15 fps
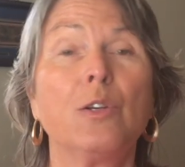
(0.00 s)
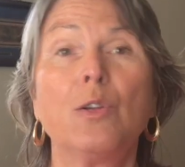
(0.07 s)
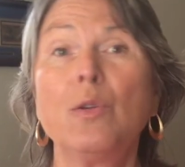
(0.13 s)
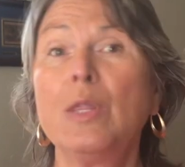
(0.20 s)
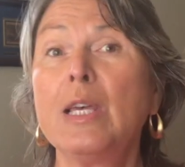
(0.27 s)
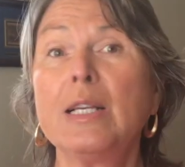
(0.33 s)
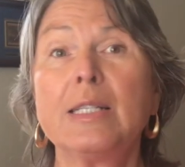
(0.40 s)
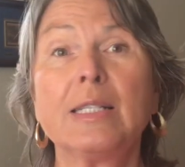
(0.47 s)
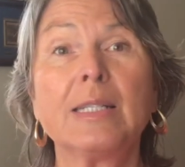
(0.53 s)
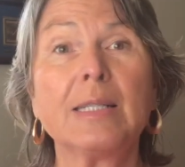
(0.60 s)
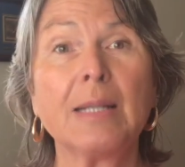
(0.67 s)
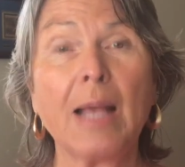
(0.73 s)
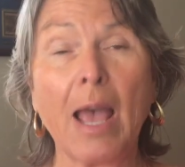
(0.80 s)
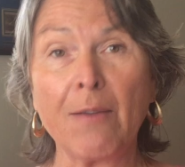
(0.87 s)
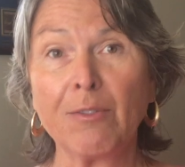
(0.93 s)
do
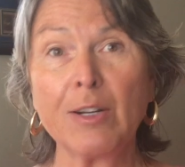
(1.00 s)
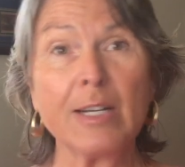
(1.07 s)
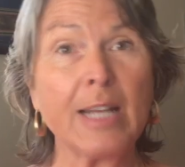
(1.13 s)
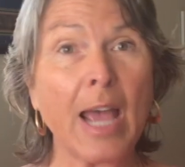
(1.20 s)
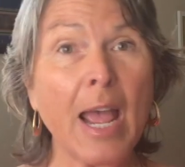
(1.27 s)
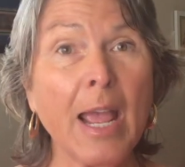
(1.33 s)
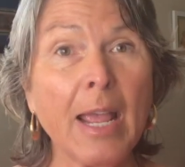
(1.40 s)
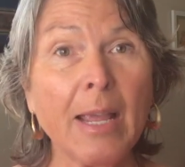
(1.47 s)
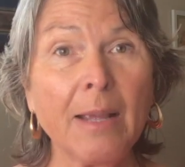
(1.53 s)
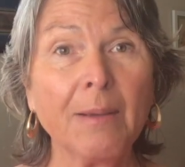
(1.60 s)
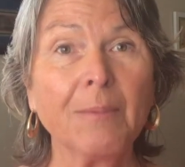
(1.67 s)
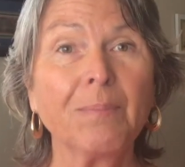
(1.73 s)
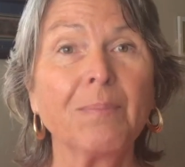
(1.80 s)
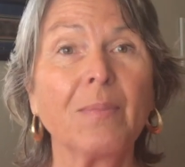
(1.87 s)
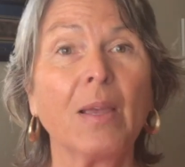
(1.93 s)
this every day
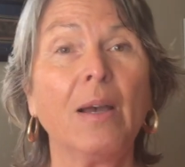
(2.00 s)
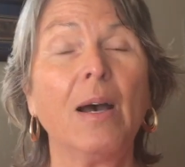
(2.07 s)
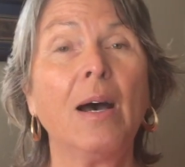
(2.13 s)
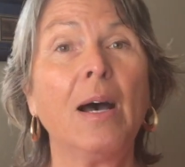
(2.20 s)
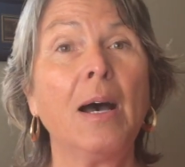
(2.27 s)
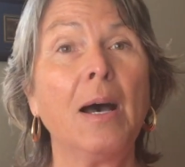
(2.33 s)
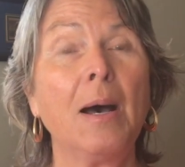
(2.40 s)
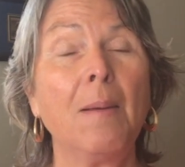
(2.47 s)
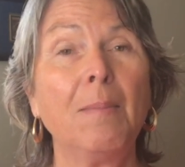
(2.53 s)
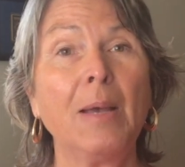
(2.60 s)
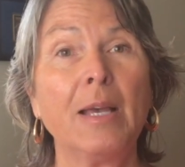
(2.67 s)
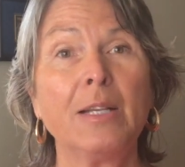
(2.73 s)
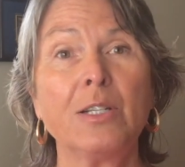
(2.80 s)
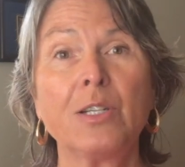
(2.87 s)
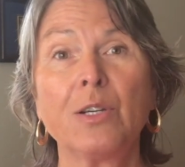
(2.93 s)

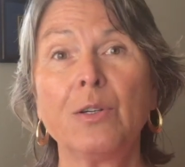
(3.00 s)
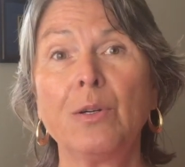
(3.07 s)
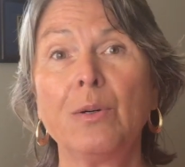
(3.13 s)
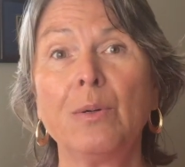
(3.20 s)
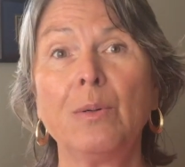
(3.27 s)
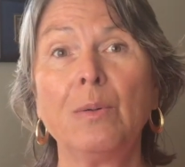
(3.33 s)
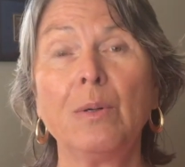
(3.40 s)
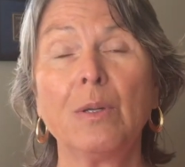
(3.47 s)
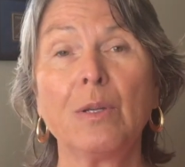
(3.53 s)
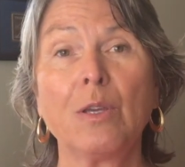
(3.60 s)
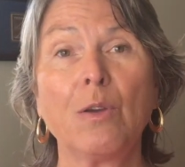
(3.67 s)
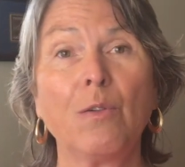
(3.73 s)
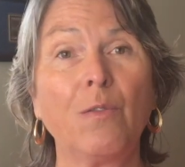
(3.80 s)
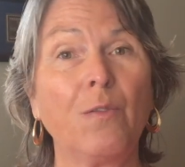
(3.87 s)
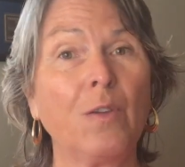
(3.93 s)
until
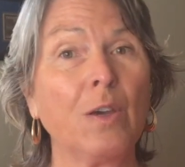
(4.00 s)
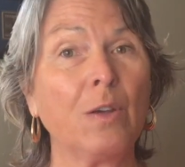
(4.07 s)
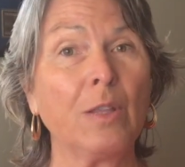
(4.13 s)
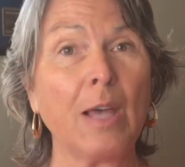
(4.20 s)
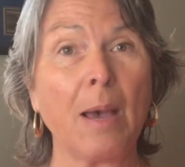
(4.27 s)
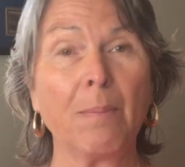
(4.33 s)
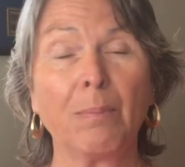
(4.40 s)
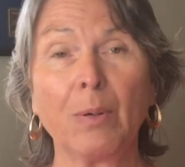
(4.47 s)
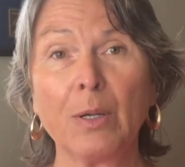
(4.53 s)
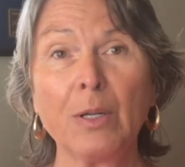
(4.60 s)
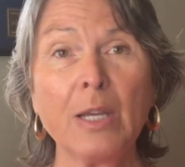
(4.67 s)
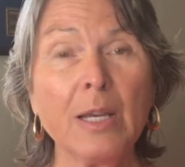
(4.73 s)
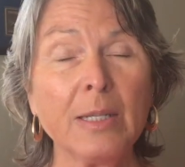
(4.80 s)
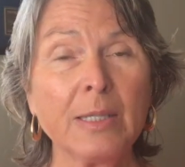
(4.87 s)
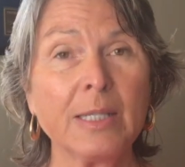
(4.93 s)
you feel that
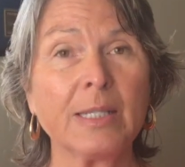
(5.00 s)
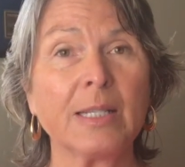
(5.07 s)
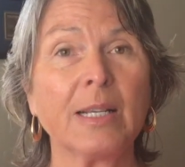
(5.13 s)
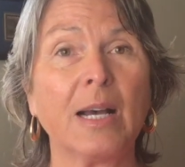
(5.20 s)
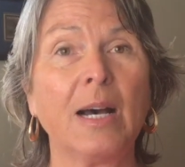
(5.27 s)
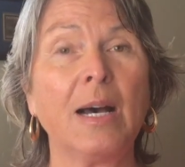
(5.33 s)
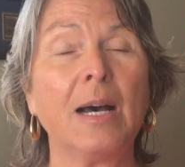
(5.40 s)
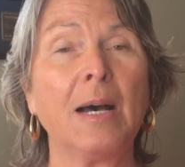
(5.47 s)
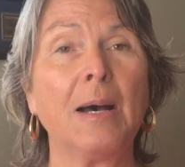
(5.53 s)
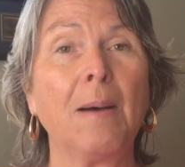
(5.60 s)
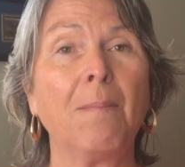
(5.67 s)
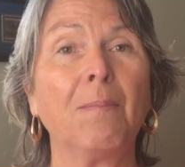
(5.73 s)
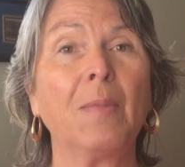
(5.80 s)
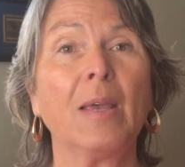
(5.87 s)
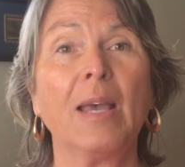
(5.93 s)
brilliance,
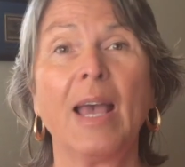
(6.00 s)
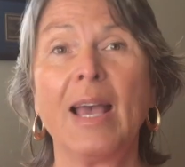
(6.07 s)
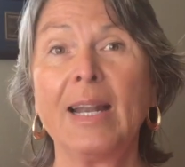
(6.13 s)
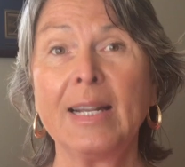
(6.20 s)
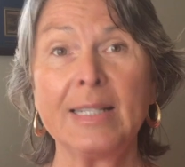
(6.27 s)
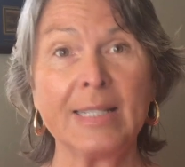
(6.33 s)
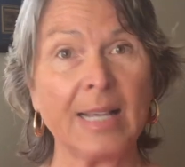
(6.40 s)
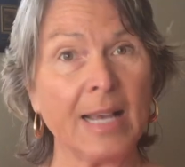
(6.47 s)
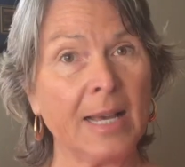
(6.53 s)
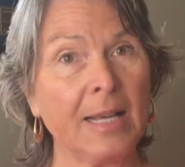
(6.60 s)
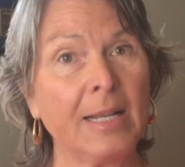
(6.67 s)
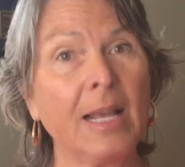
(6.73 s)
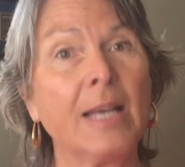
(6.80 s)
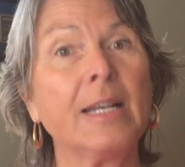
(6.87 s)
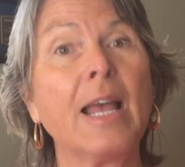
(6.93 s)
and it's
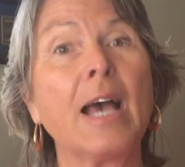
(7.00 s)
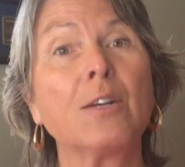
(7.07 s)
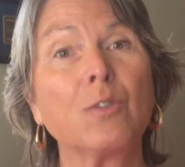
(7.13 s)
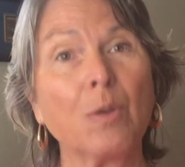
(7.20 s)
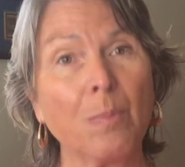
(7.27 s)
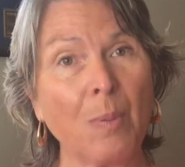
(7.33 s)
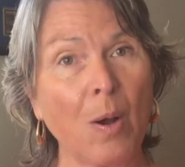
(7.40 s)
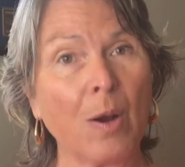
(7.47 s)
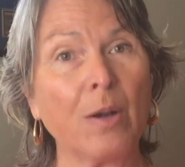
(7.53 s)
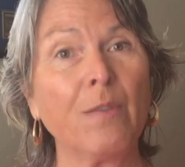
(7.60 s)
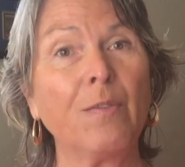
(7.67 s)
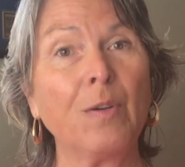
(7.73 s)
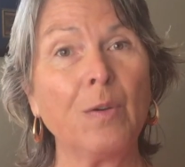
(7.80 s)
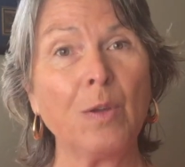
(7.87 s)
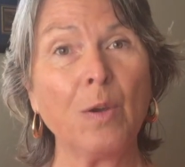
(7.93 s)
a natural part
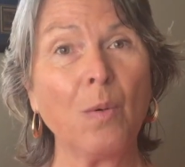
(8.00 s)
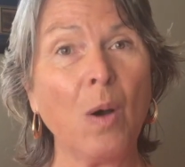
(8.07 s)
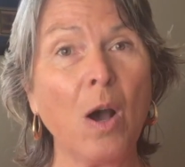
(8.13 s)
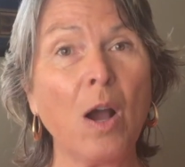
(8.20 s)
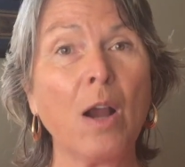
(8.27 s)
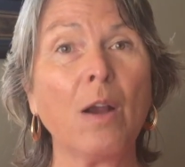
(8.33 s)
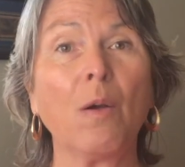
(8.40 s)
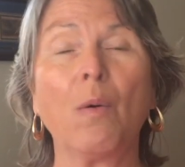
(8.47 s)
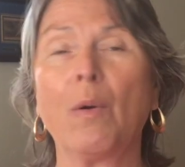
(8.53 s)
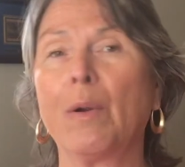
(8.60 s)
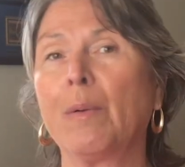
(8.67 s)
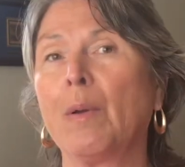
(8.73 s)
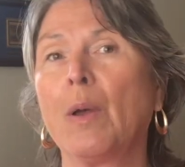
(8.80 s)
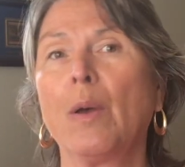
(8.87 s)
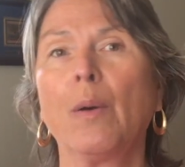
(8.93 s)
of who you are,
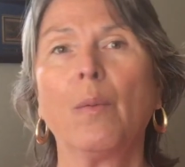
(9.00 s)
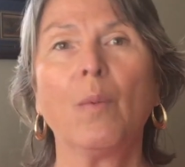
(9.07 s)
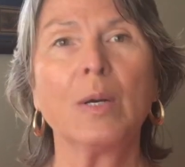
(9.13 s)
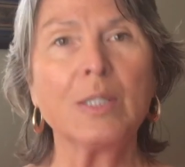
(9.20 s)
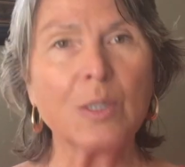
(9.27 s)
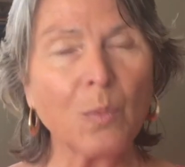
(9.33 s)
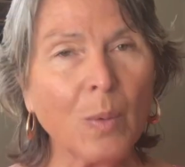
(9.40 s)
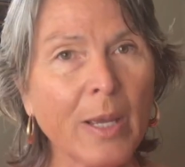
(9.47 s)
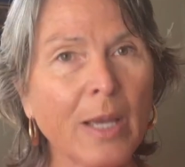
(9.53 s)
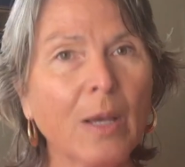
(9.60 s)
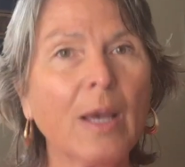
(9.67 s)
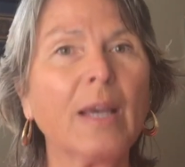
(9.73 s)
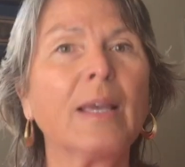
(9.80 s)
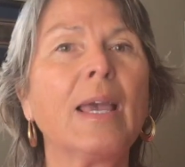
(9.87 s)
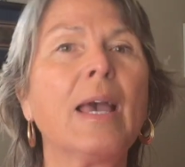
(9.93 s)
or once a
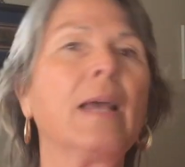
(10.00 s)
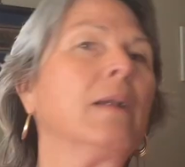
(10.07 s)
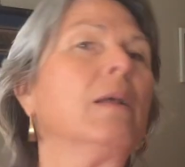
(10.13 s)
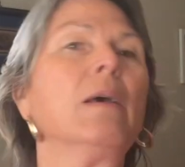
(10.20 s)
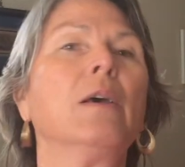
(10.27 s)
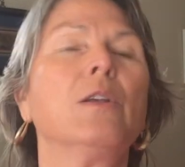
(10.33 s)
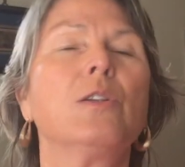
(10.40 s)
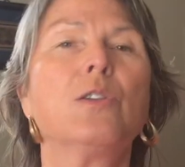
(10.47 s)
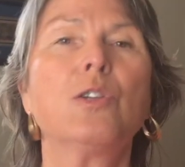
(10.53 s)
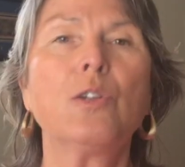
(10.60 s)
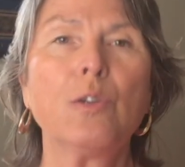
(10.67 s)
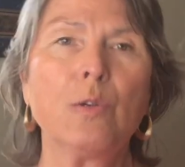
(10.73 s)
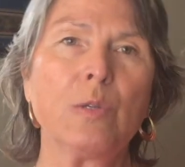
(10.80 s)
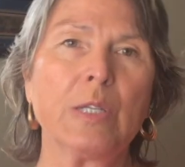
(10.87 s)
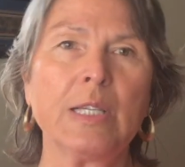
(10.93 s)
week. Again,
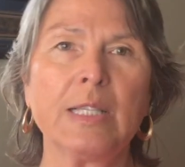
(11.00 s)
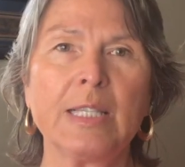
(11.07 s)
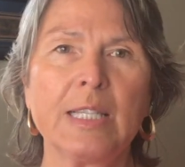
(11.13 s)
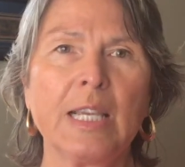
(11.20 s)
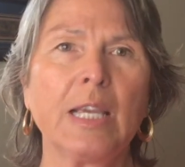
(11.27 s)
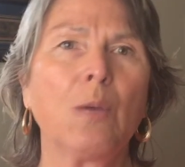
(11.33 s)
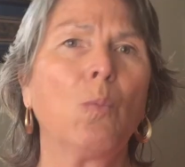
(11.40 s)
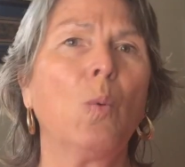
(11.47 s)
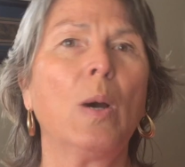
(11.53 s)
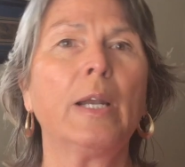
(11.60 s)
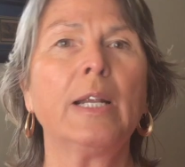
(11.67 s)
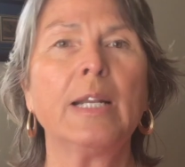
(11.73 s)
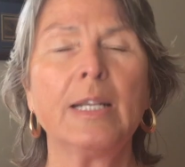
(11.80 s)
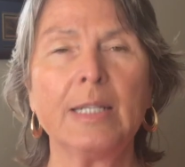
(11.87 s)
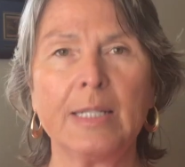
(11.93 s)
choose and see what
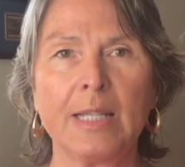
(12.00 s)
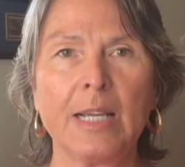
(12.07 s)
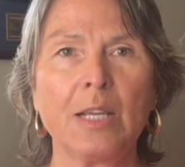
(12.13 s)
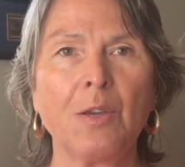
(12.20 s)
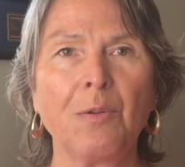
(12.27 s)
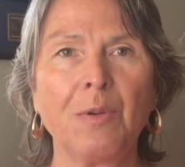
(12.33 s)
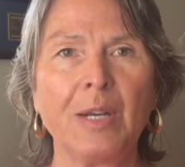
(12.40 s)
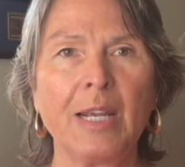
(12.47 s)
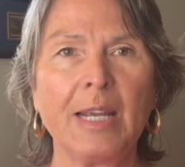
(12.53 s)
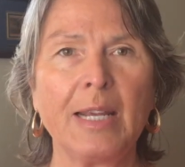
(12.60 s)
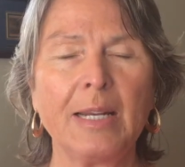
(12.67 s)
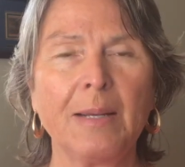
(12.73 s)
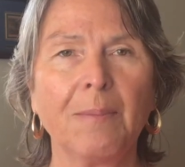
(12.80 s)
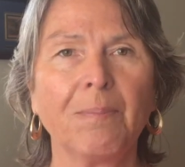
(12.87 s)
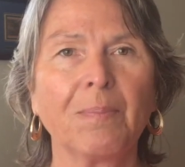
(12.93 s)
it is that you
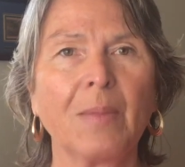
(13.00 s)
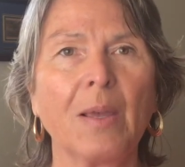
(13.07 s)
need.